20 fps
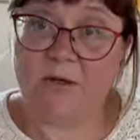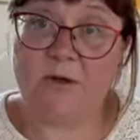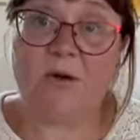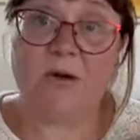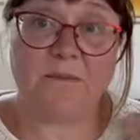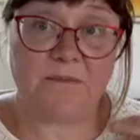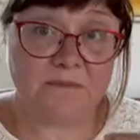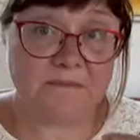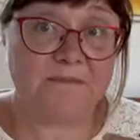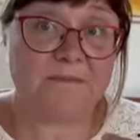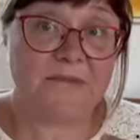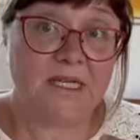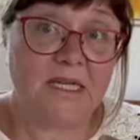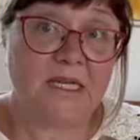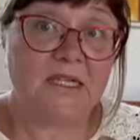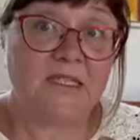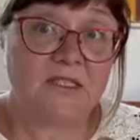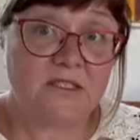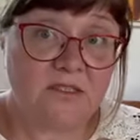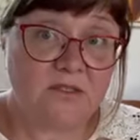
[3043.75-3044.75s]
Or,
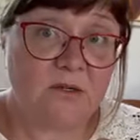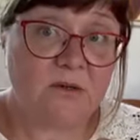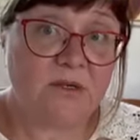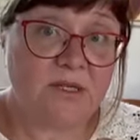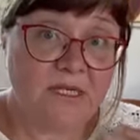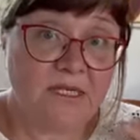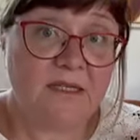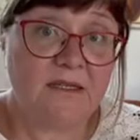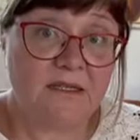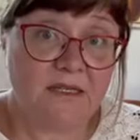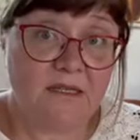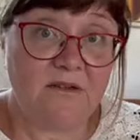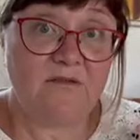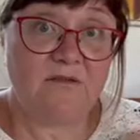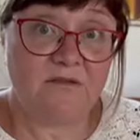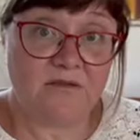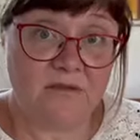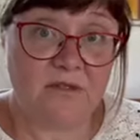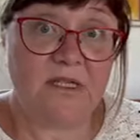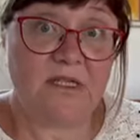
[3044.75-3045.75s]
sorry
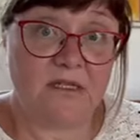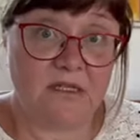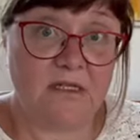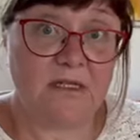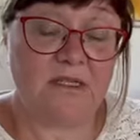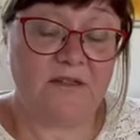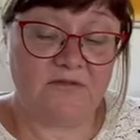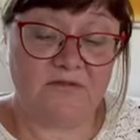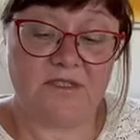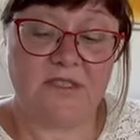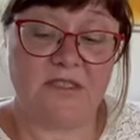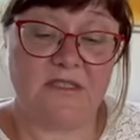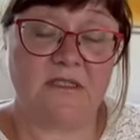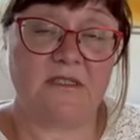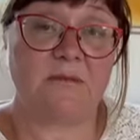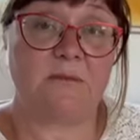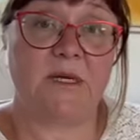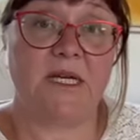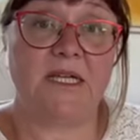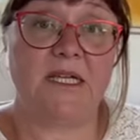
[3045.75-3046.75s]
if this
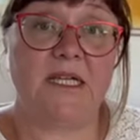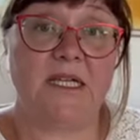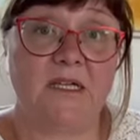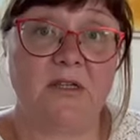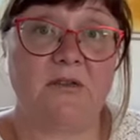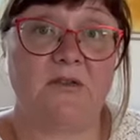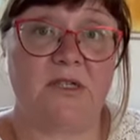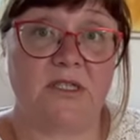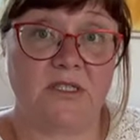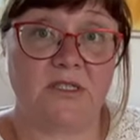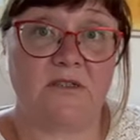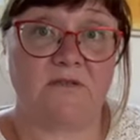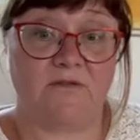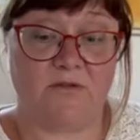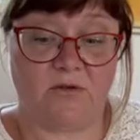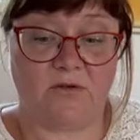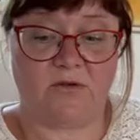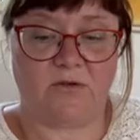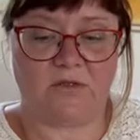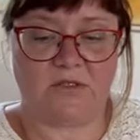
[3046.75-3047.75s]
is my ignorance, of
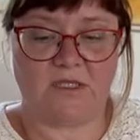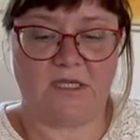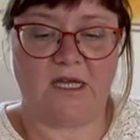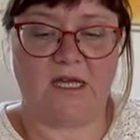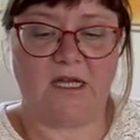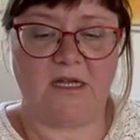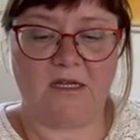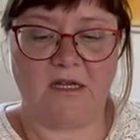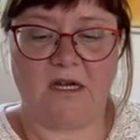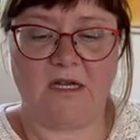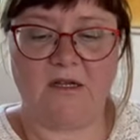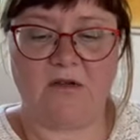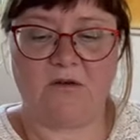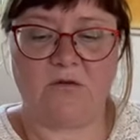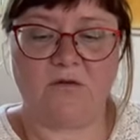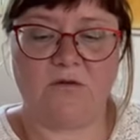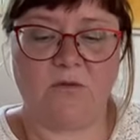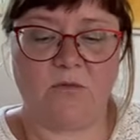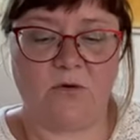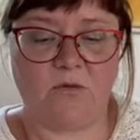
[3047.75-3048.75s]
course, I
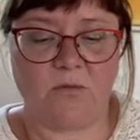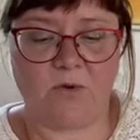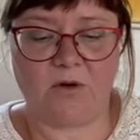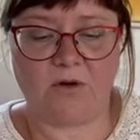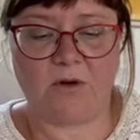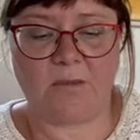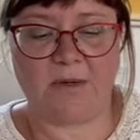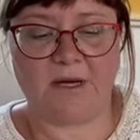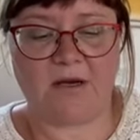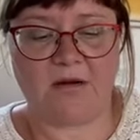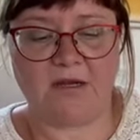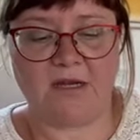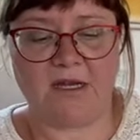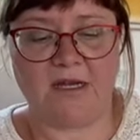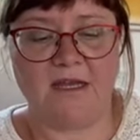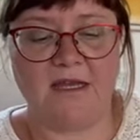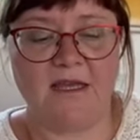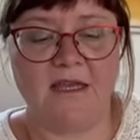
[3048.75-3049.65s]
don't know more about it.